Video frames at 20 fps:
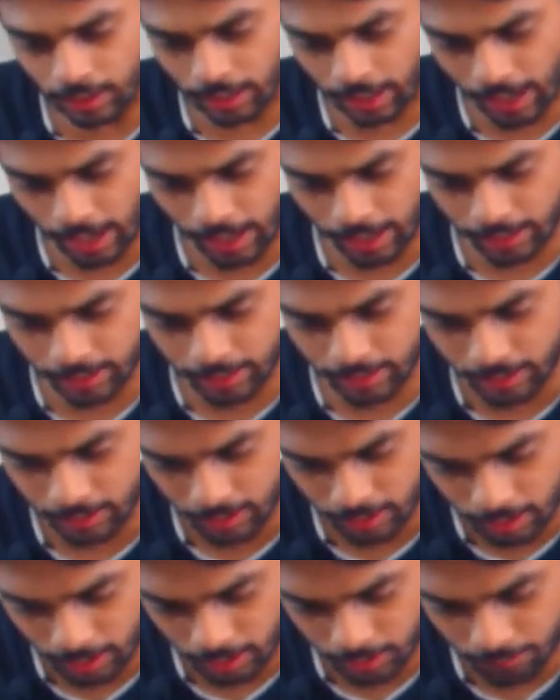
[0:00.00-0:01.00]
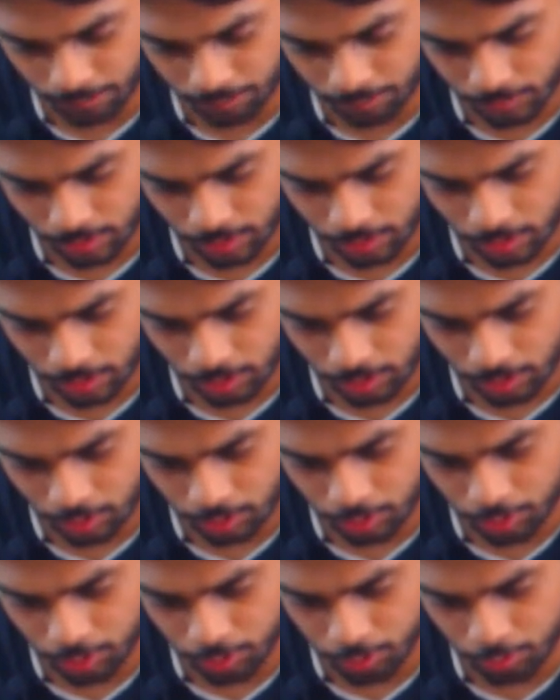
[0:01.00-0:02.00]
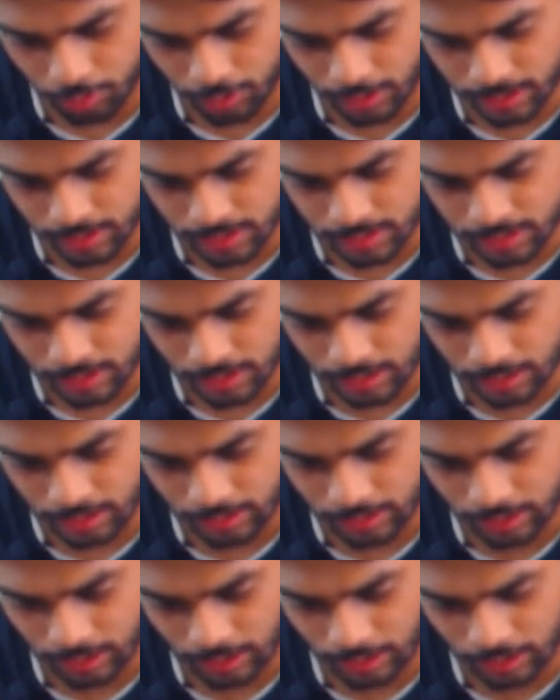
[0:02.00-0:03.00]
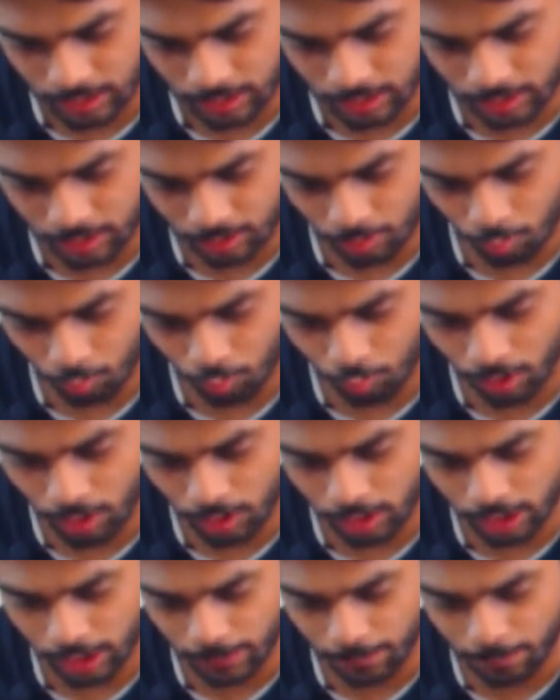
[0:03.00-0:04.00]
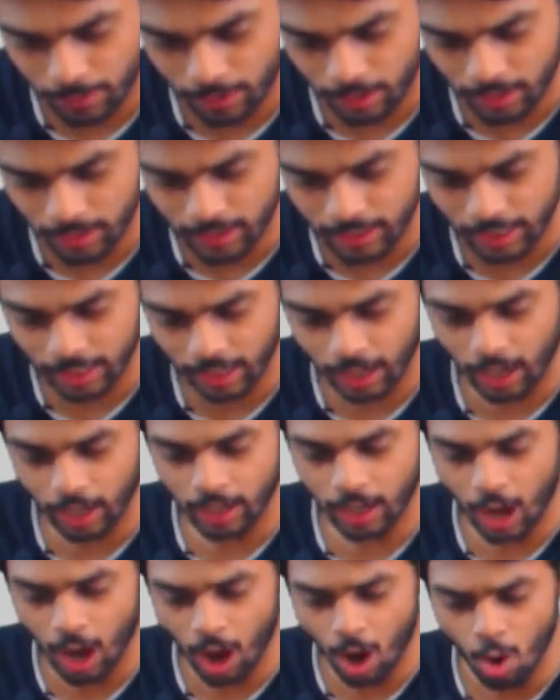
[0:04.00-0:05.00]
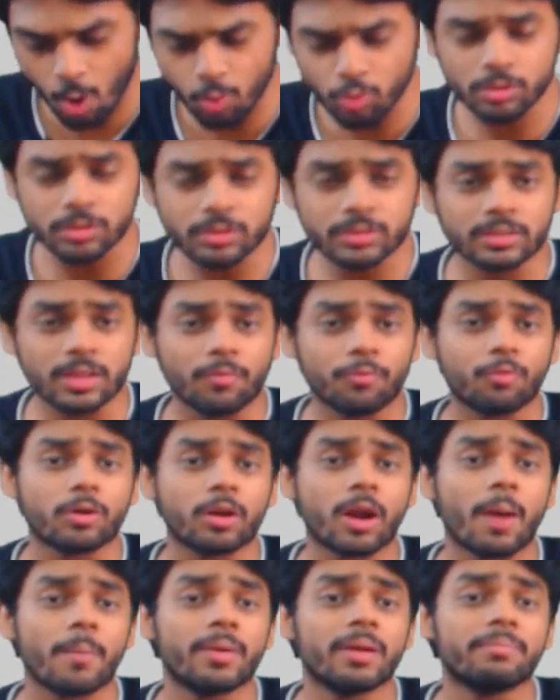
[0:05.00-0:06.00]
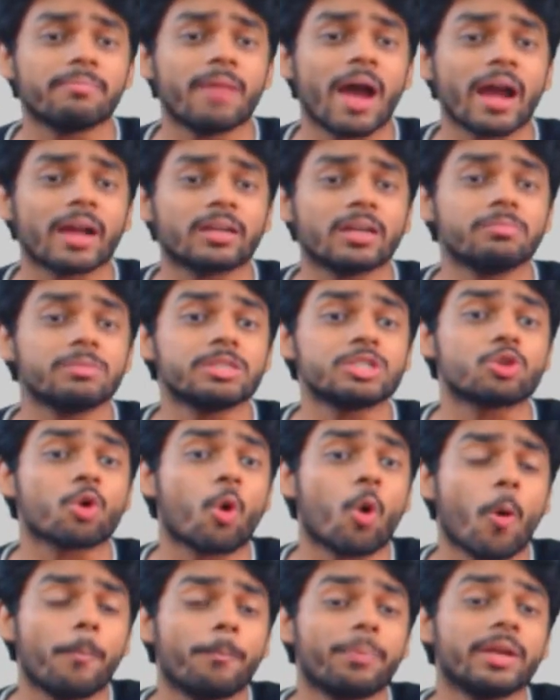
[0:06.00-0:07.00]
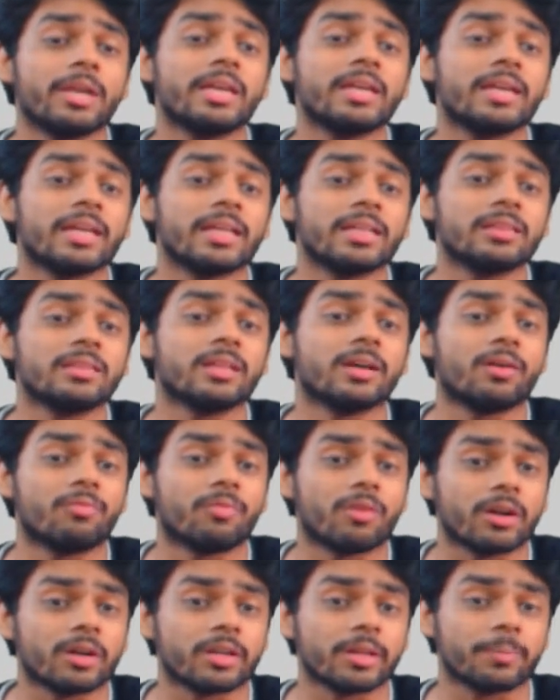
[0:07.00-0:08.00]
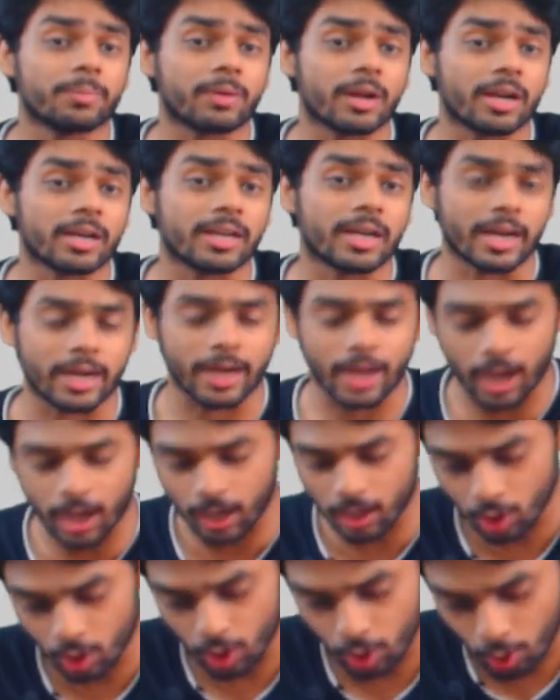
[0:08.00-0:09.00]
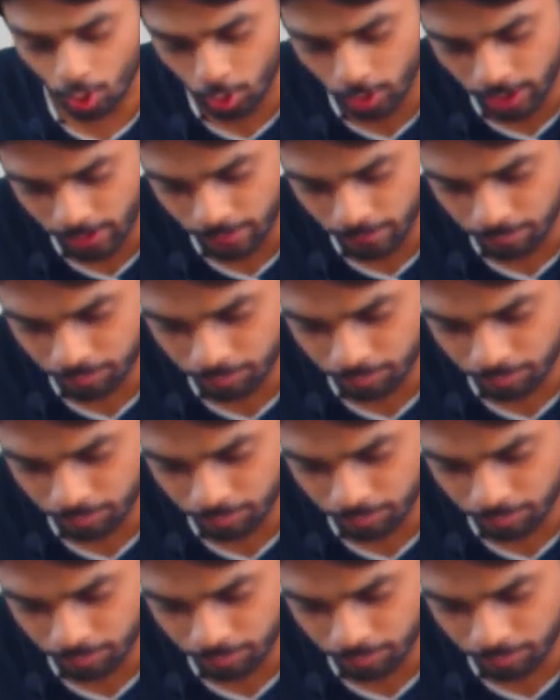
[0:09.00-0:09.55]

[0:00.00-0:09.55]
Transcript: and here you can see the vertebral canal, how the foramen magnum is opening in the vertebral canal. Okay,